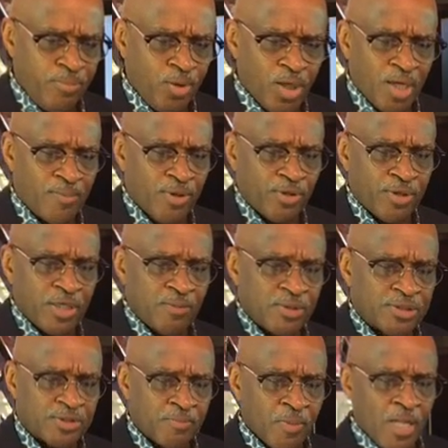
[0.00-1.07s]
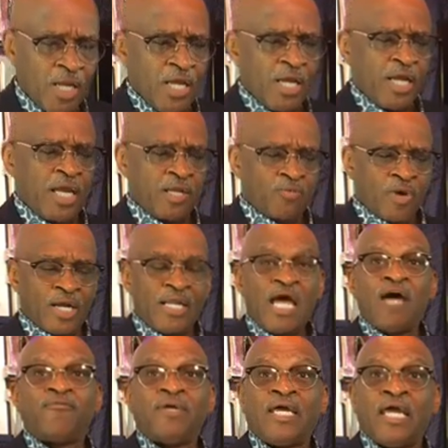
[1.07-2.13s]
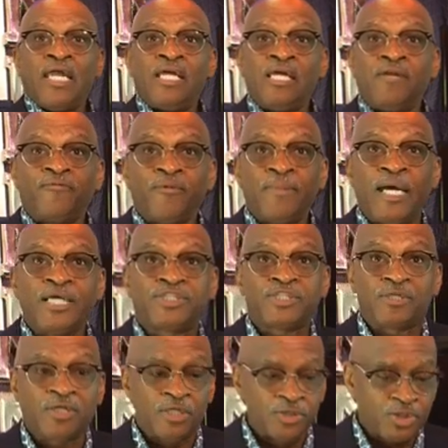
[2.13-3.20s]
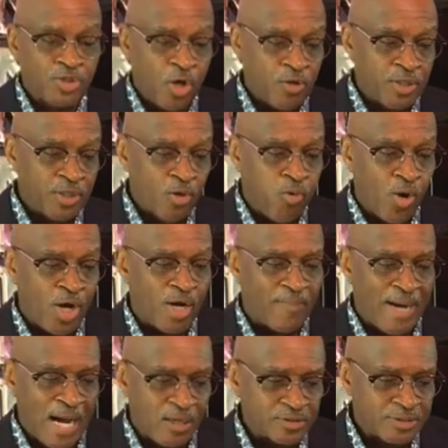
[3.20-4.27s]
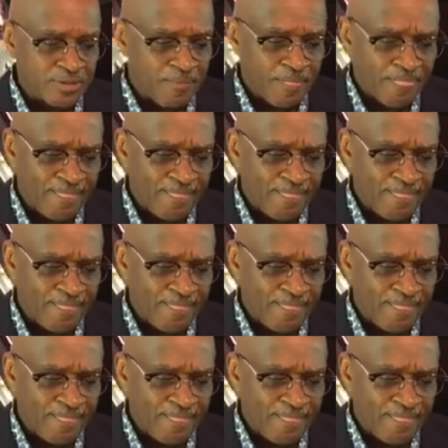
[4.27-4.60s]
Pull up her image. Anyone having any information concerning the whereabouts